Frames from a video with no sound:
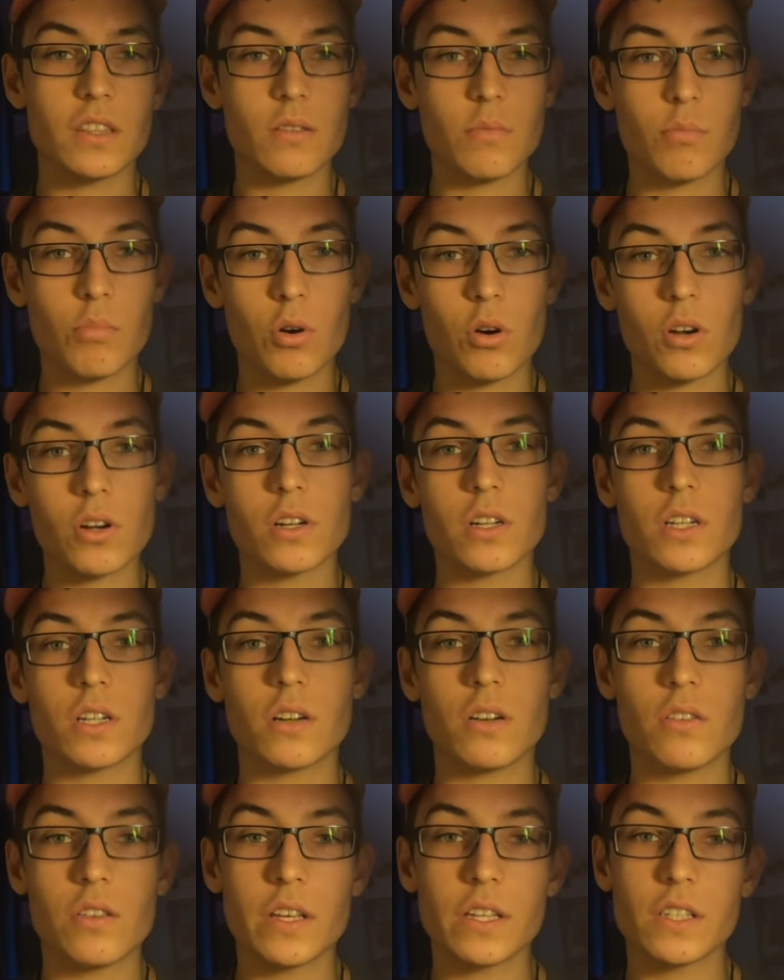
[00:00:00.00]
the bark and
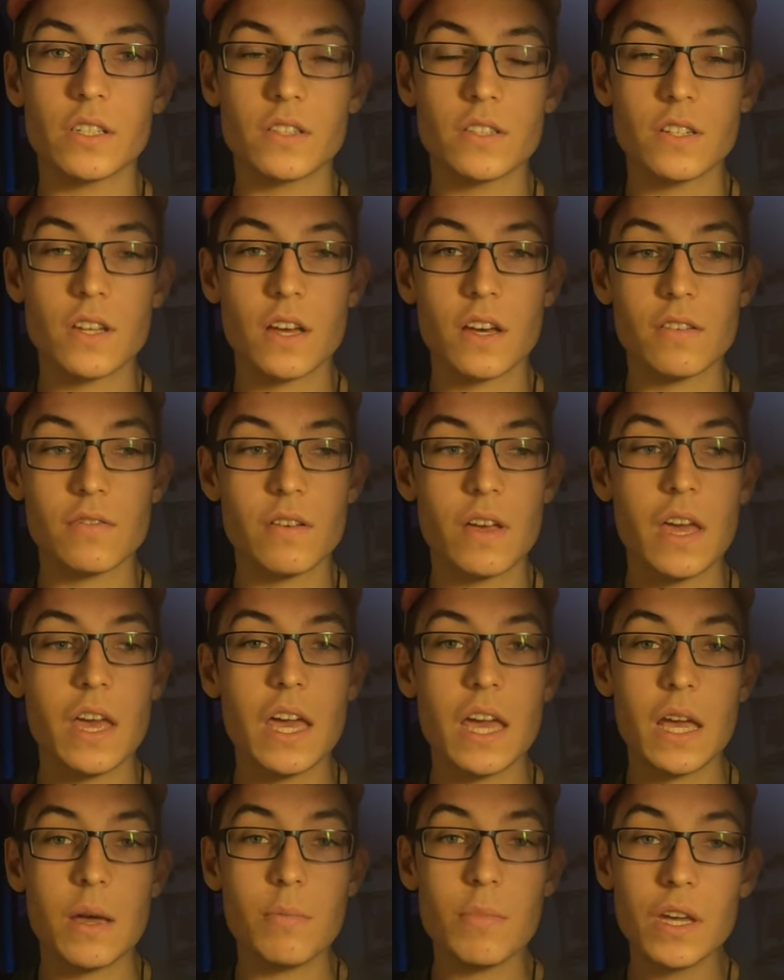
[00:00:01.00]
all that good stuff,
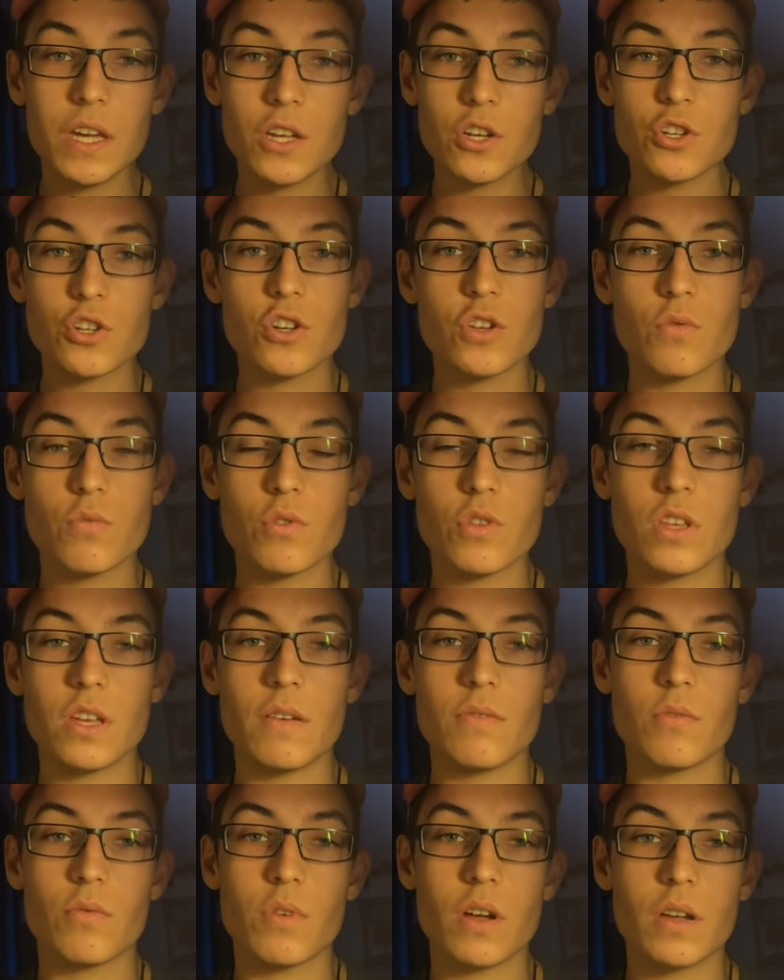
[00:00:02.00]
and making sure you really have
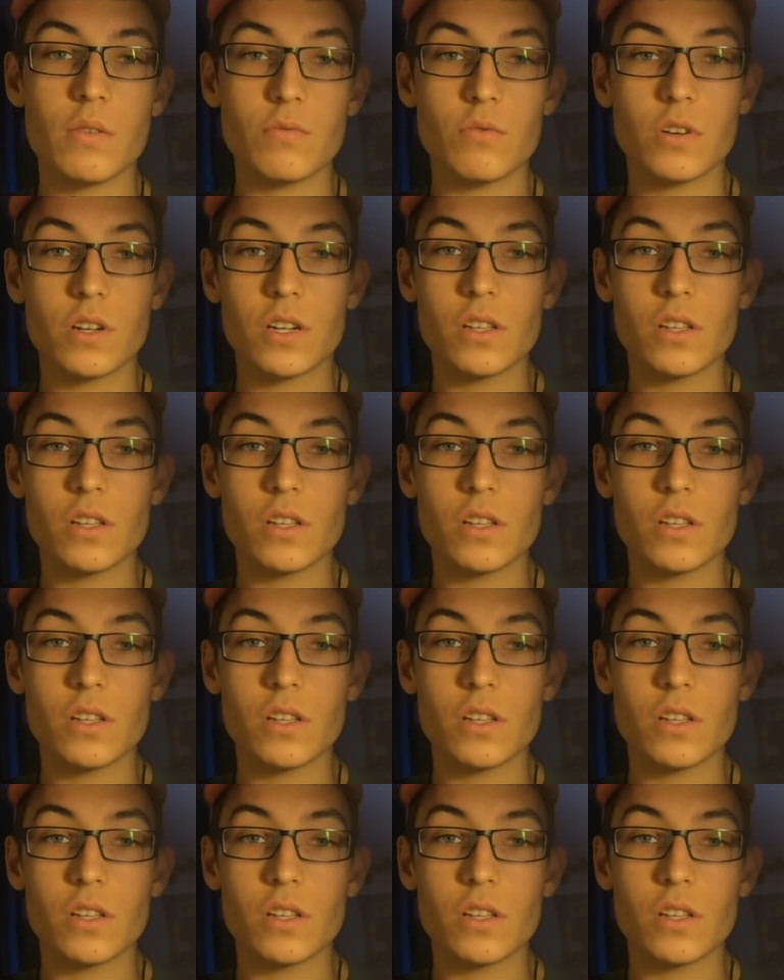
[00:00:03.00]
the right one.